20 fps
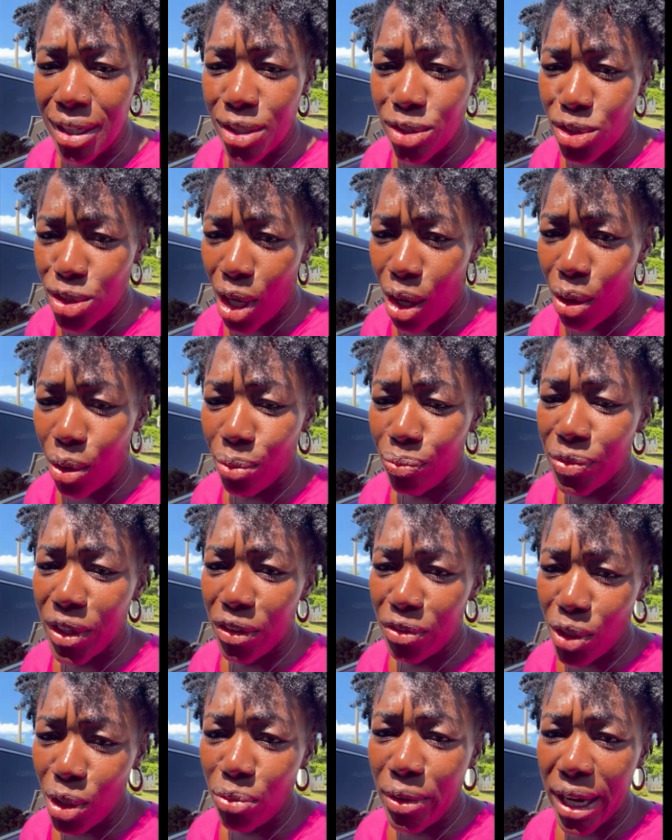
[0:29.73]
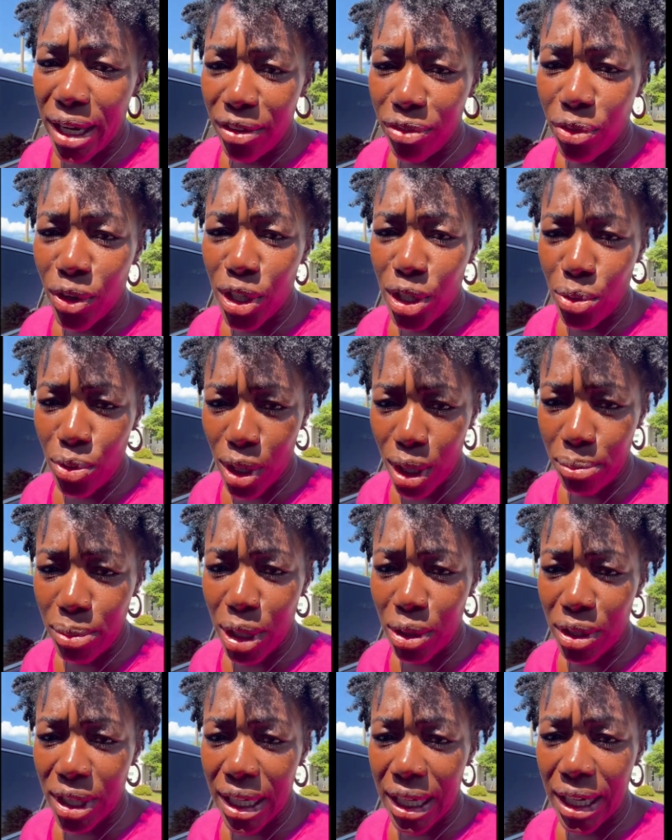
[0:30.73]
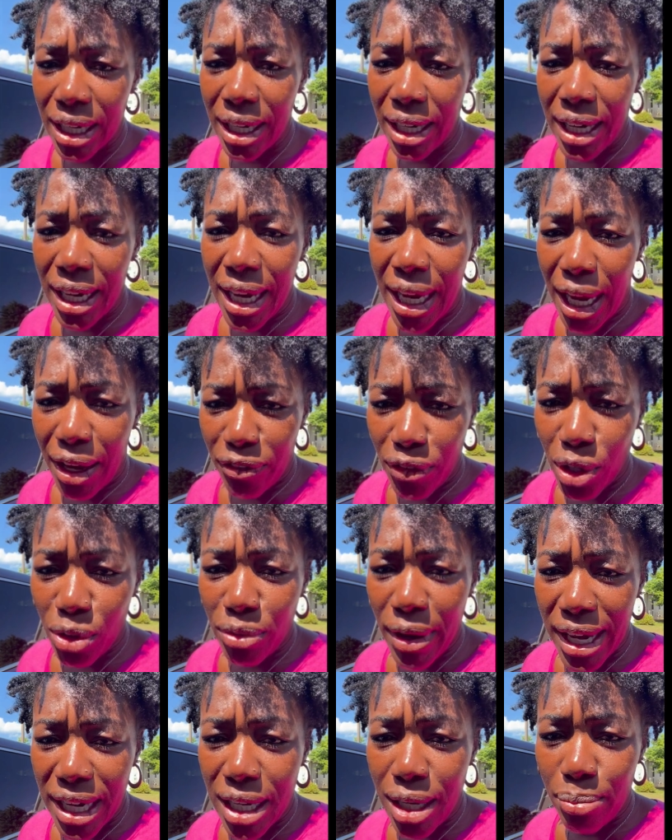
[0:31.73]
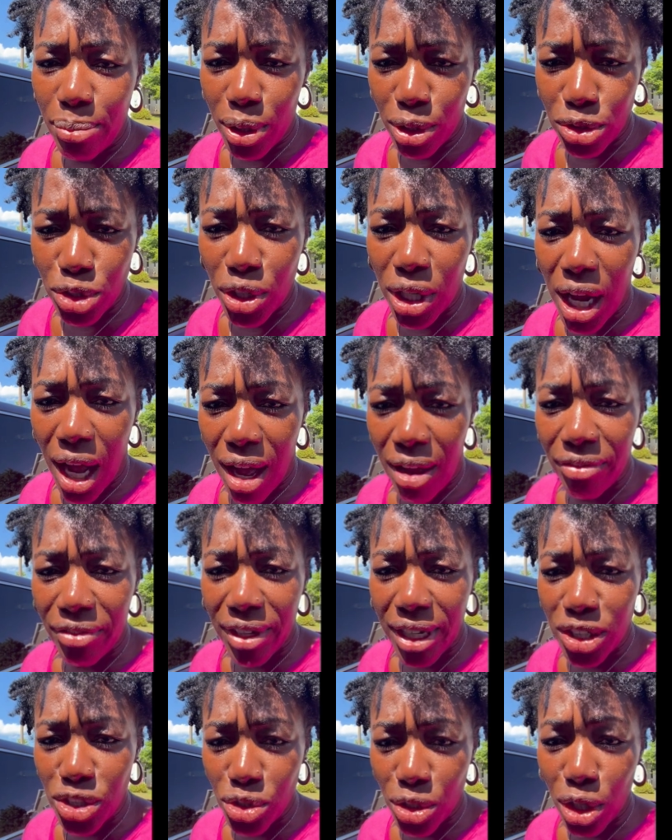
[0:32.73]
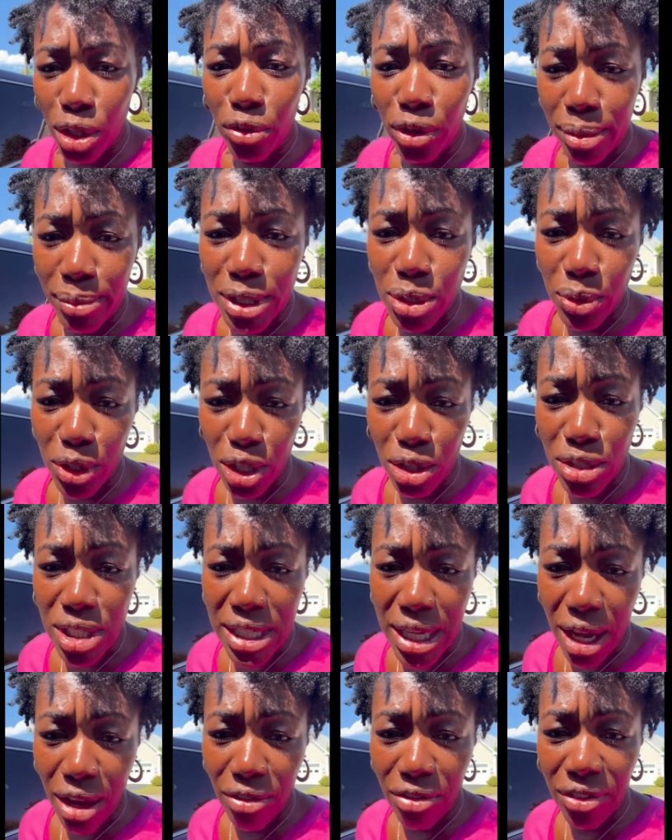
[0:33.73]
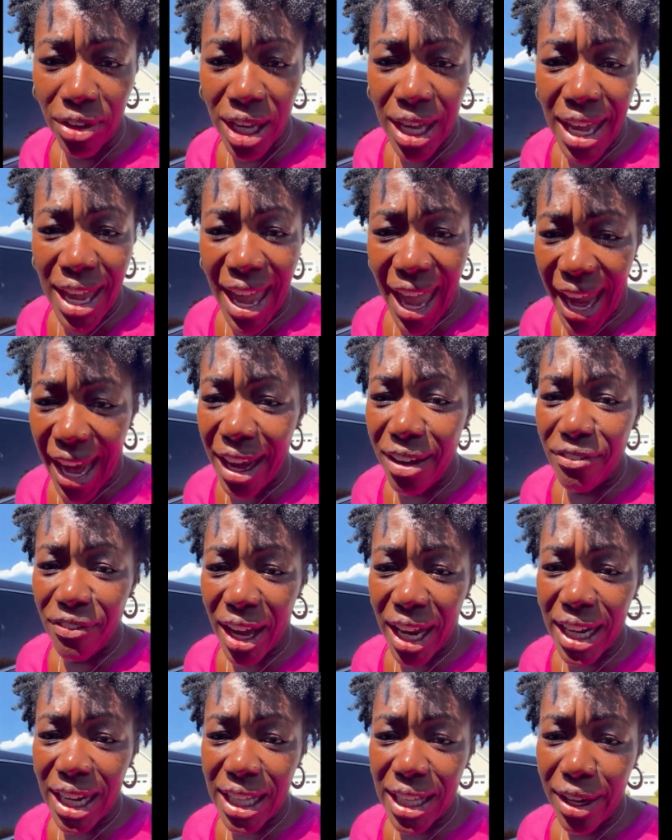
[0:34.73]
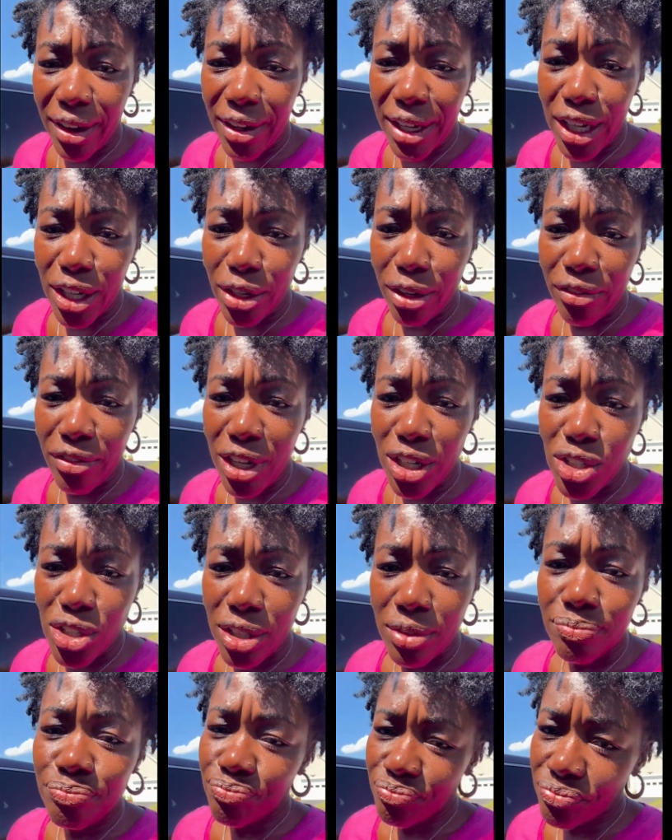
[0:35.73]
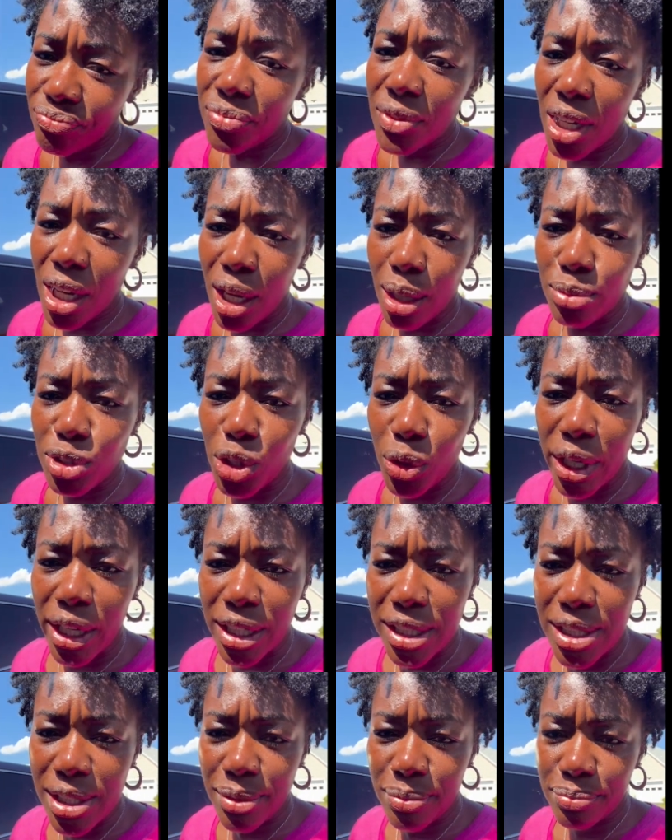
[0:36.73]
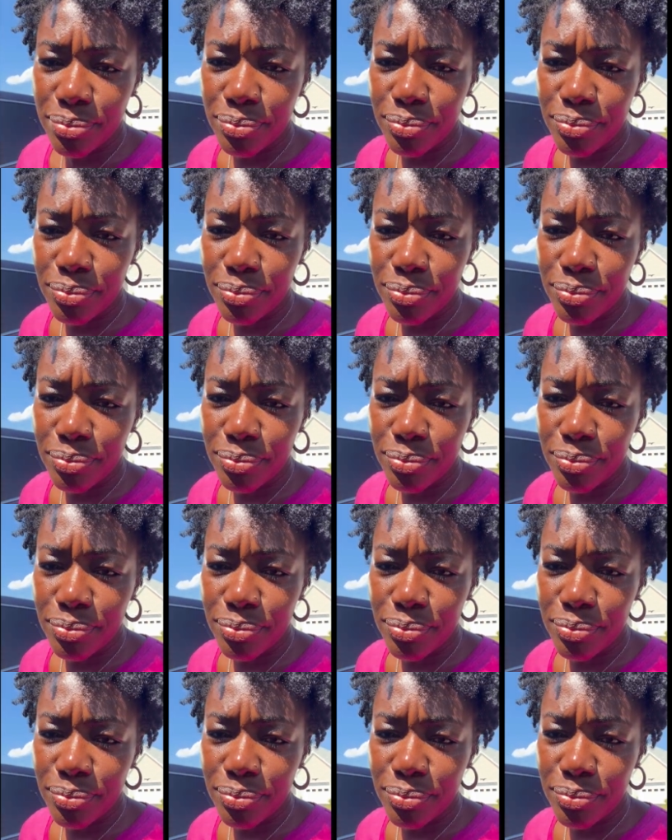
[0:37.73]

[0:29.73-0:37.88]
So, if you're ready for a new community, if you're ready to build your confidence, your agreements with yourself, and find clarity in your vision, come join us.